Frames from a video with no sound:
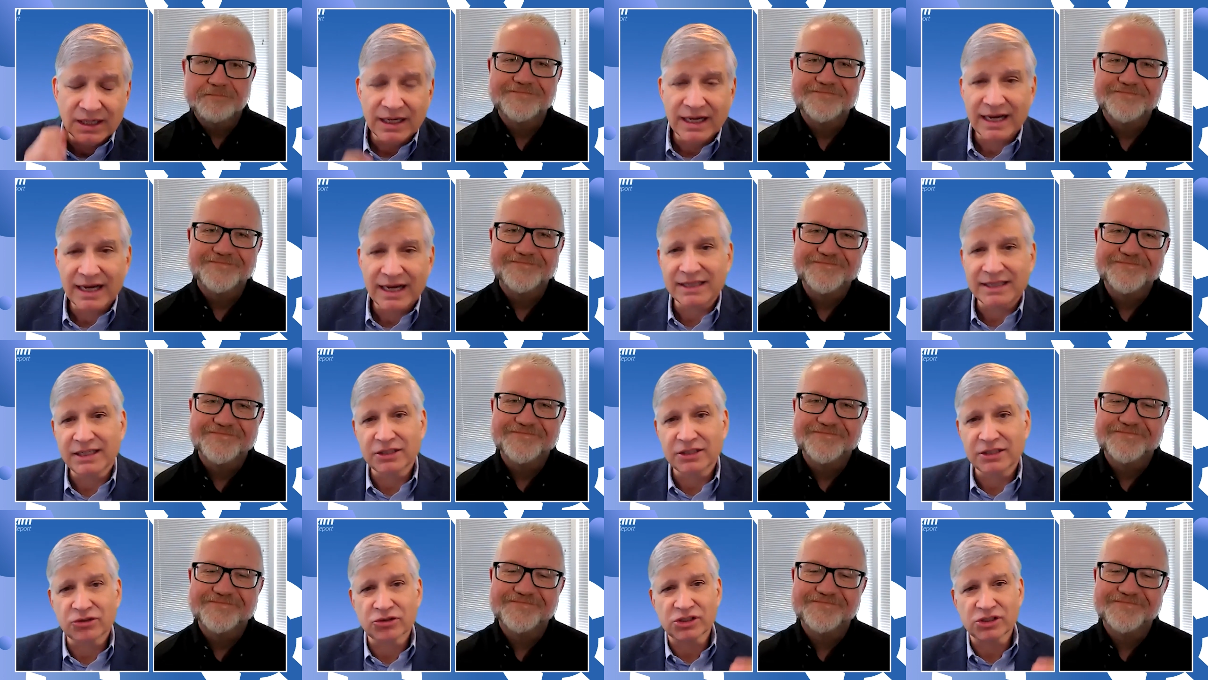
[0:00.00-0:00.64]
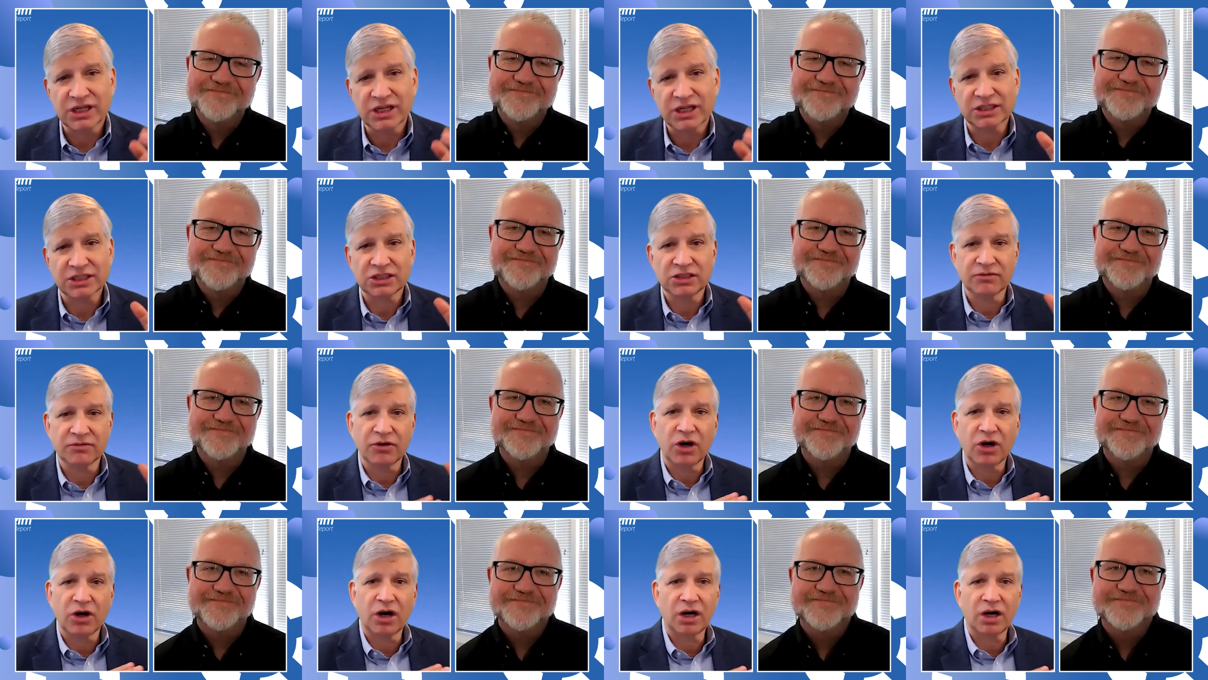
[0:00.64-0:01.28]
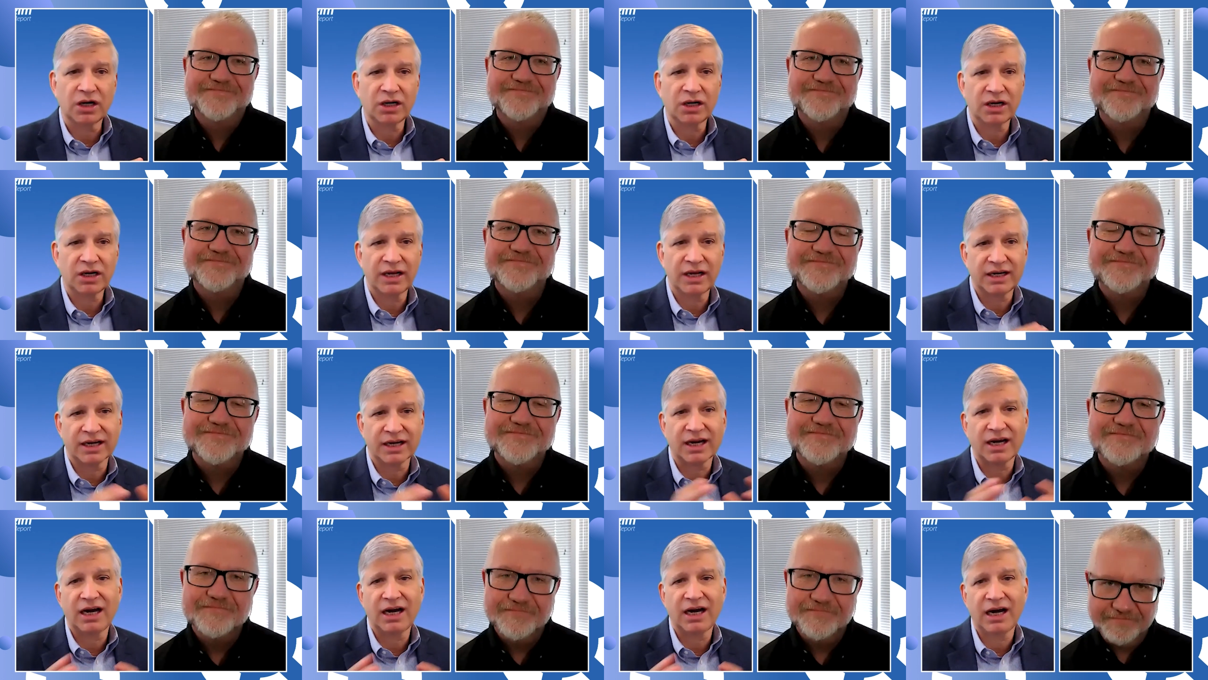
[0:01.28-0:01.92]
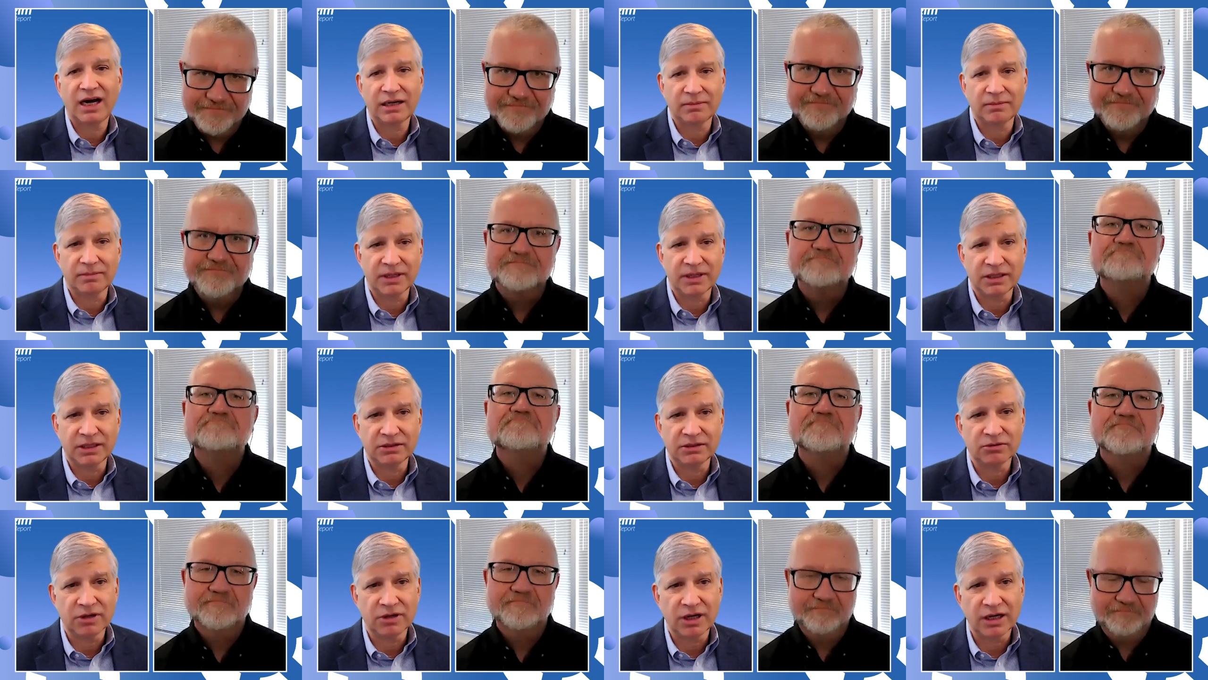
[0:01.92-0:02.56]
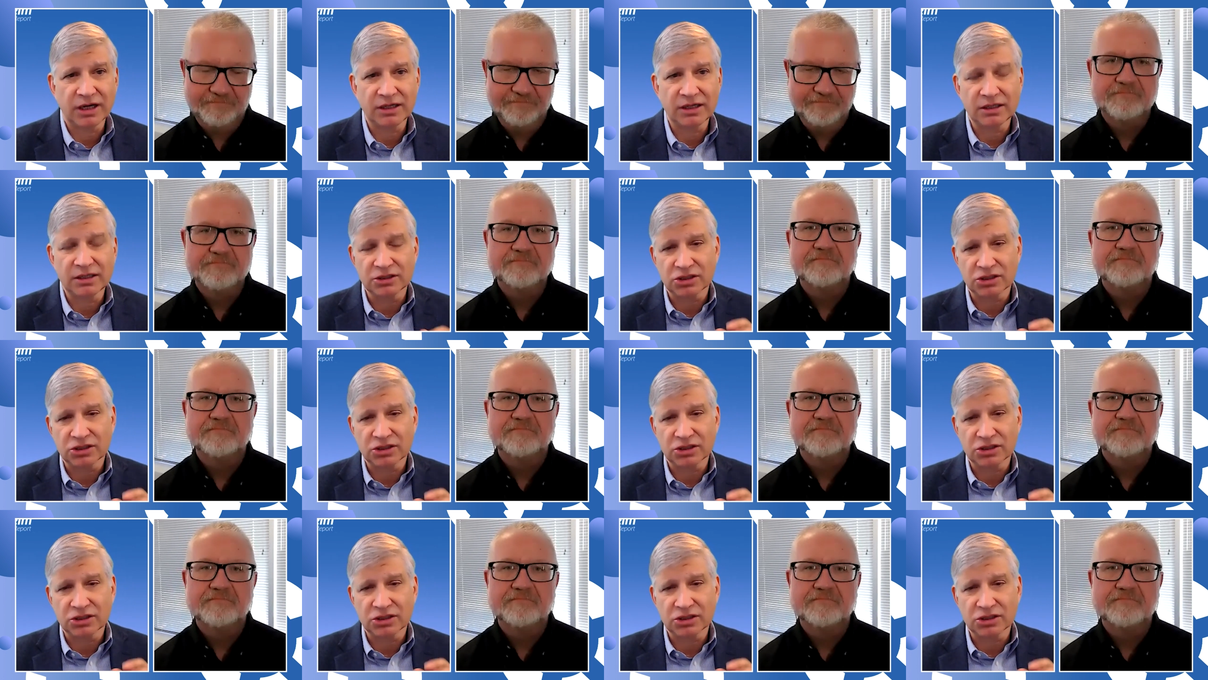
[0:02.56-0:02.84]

Speaker 1: at the intersection of art and economy, right?